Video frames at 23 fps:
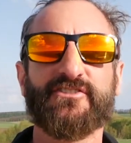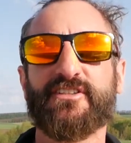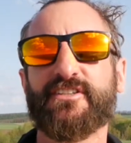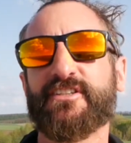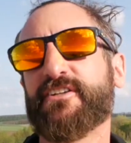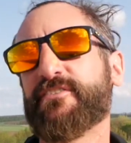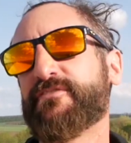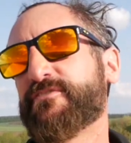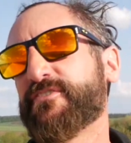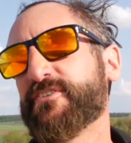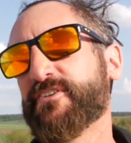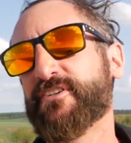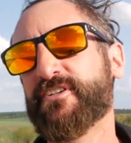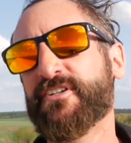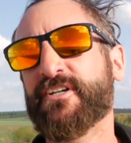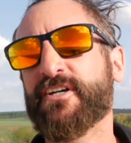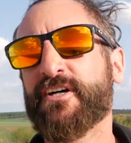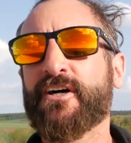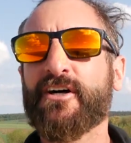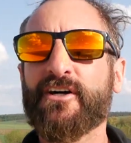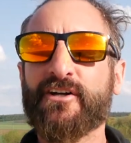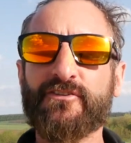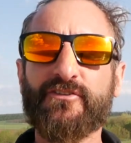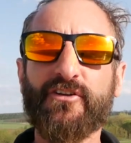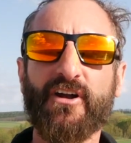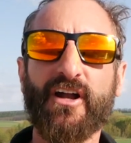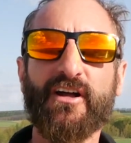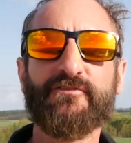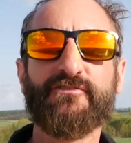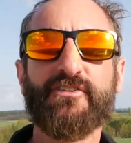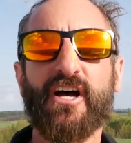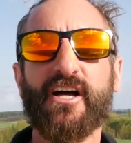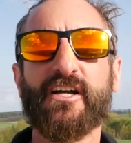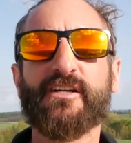And if you don't
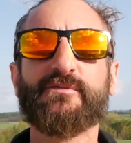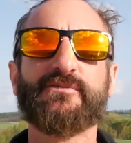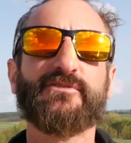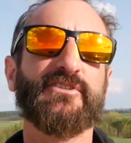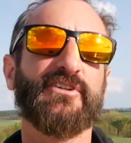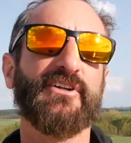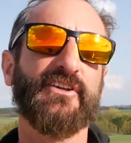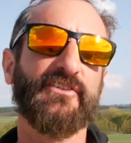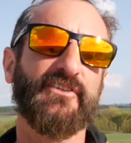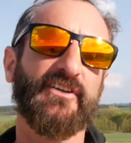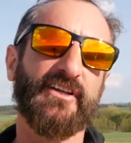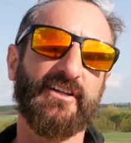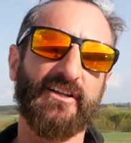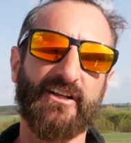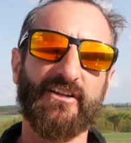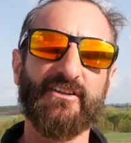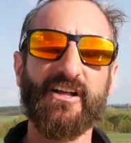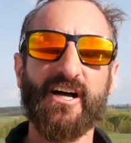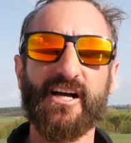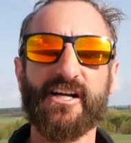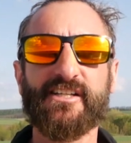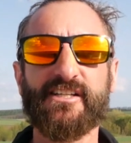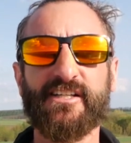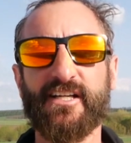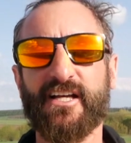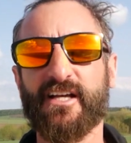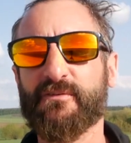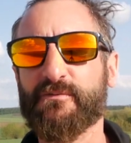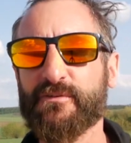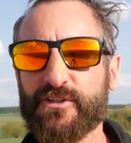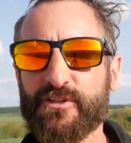have documents or anything, they'll lock you in.